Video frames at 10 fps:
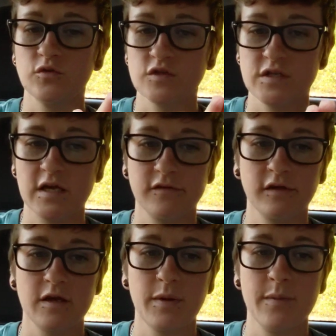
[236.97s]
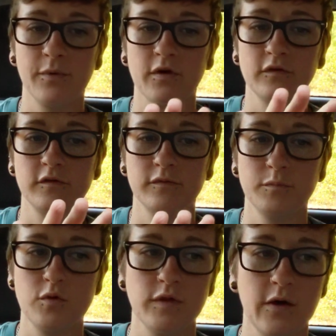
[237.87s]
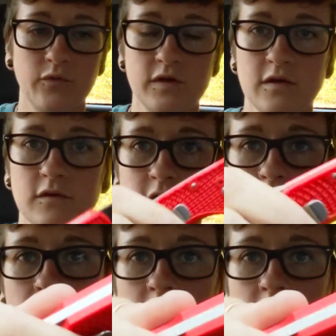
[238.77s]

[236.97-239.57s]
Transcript: Just take sandpaper and smooth out these